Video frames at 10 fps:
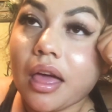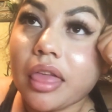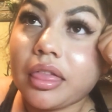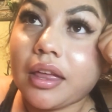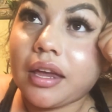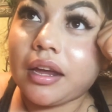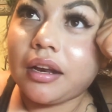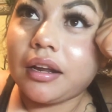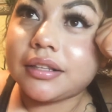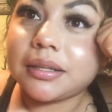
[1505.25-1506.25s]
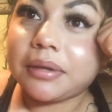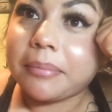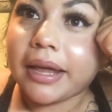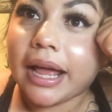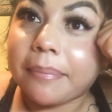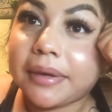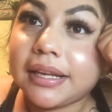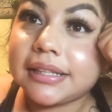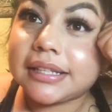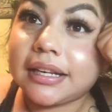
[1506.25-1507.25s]
And then something bad
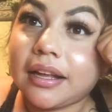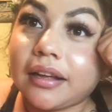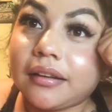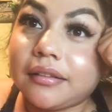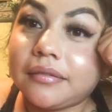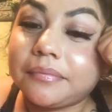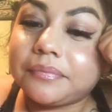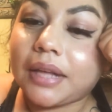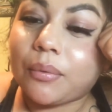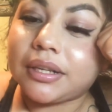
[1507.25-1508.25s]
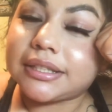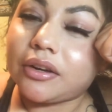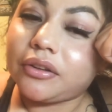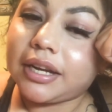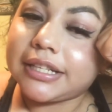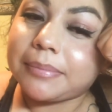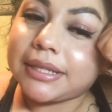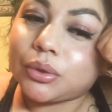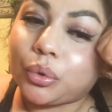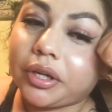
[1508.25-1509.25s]
happens, and, like, I want to tell you guys
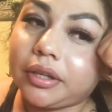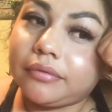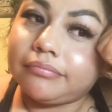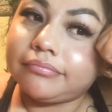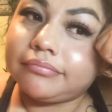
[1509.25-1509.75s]
my story